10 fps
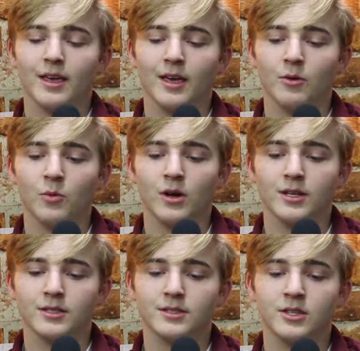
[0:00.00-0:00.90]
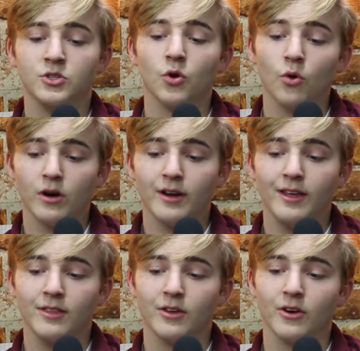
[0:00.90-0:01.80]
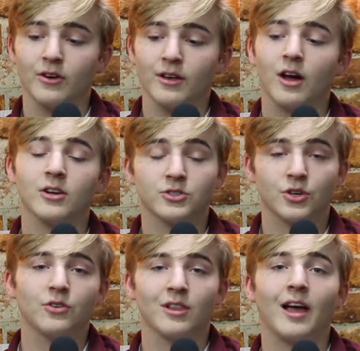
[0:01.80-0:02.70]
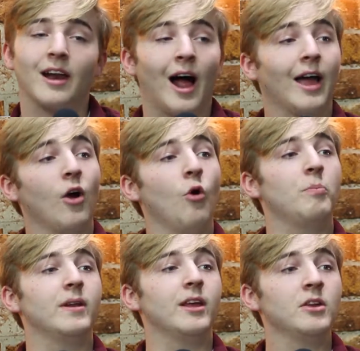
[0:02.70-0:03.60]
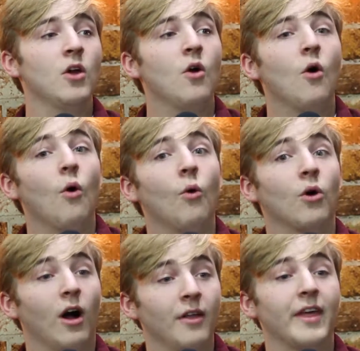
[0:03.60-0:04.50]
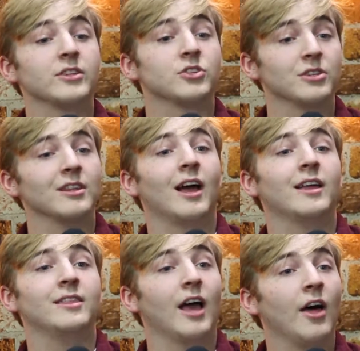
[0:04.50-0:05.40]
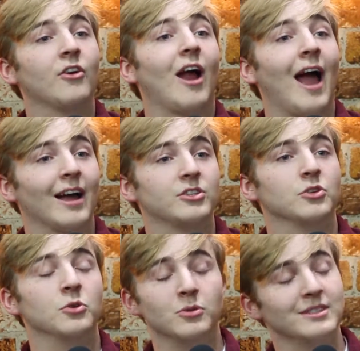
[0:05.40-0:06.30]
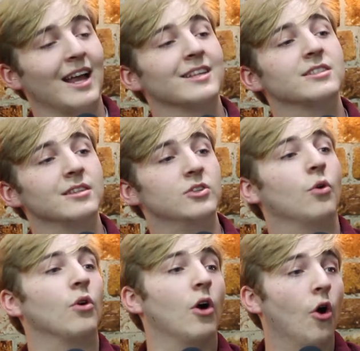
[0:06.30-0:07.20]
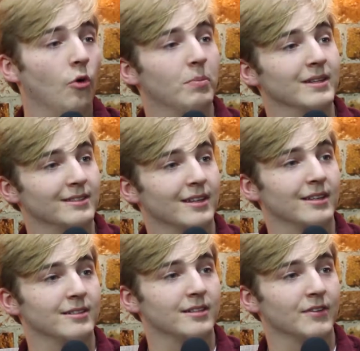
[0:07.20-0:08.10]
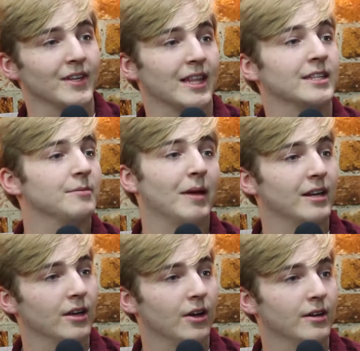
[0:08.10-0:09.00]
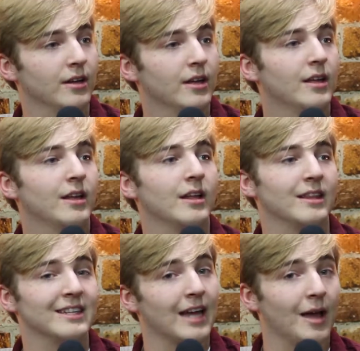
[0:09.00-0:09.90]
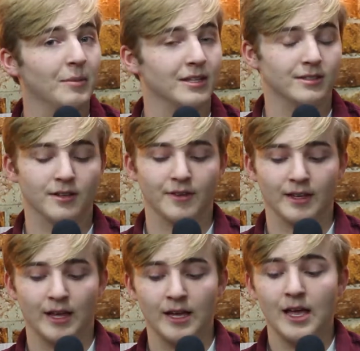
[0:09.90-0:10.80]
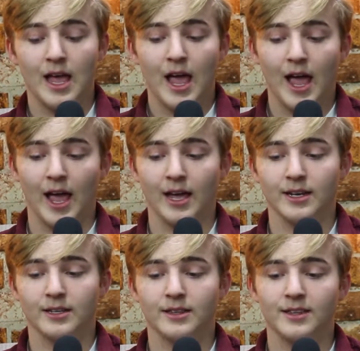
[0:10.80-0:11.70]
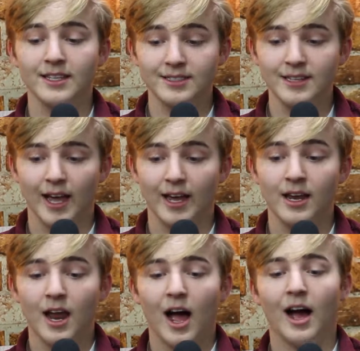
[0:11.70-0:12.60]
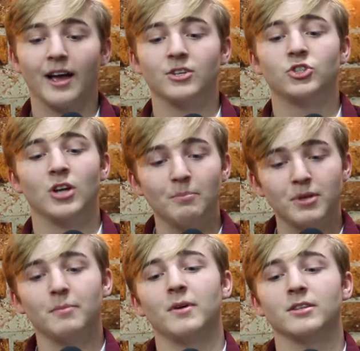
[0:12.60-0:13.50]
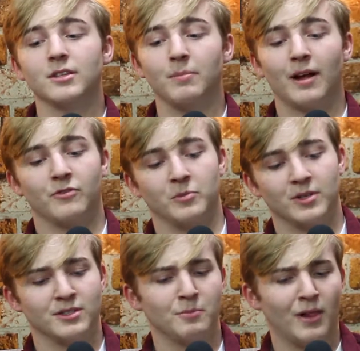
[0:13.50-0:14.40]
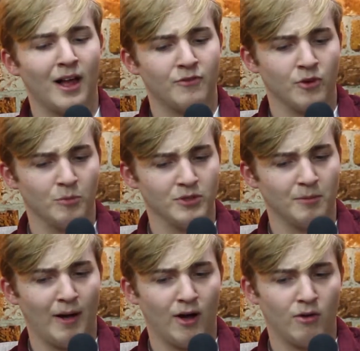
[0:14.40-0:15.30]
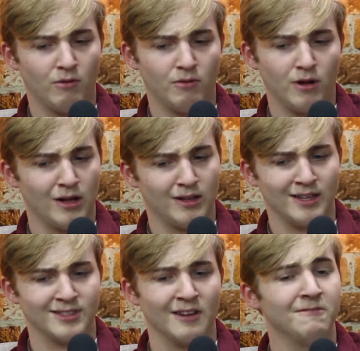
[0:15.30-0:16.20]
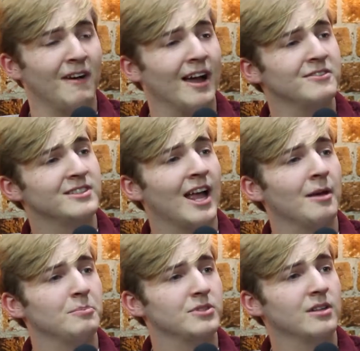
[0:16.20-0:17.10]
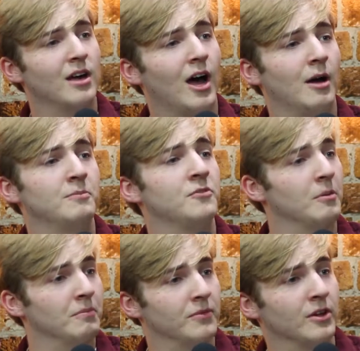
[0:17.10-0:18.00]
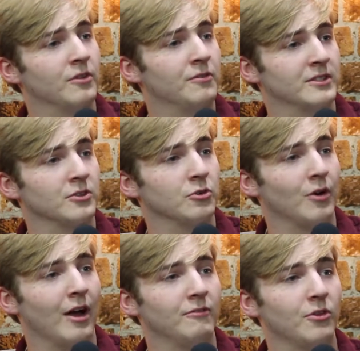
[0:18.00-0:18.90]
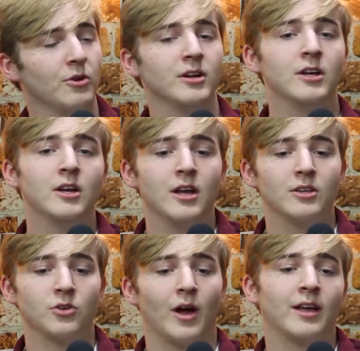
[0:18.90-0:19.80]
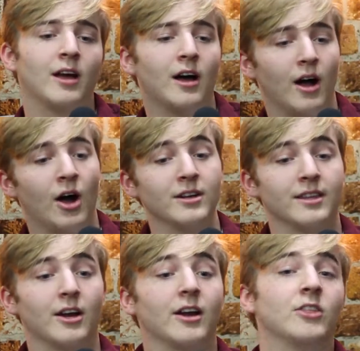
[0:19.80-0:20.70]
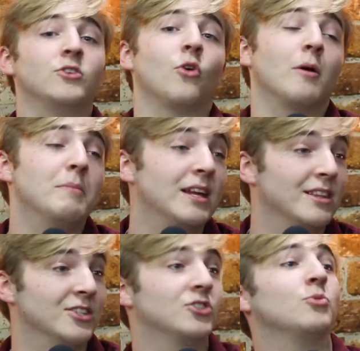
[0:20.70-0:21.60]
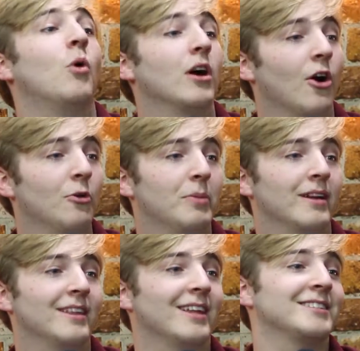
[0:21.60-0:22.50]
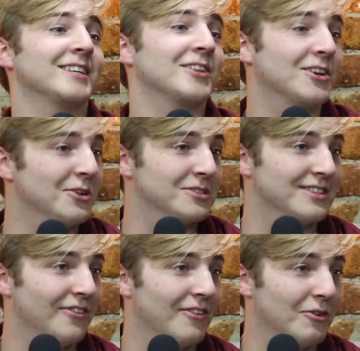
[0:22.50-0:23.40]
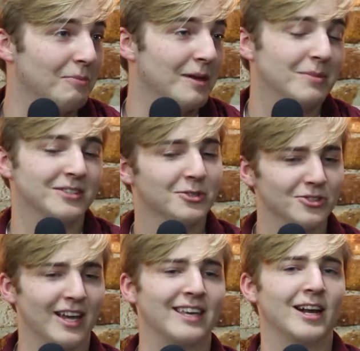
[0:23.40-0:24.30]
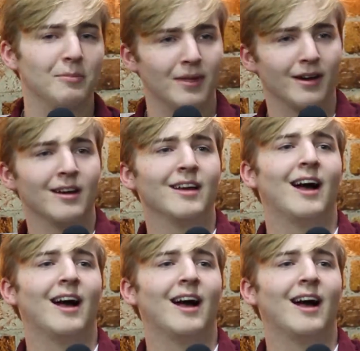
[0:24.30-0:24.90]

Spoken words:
it was the door, either on a certain line I open it, or on that certain line the other actor who's next to the door opens it and stuff like that, depending on the timing and stuff like that. And this night, I jumped up onto the platform because the platform was about, let's say, 5 steps up from the physical ground floor. So I got on there and the door immediately swung open, and that's like the closest I've ever been, because usually I get up there,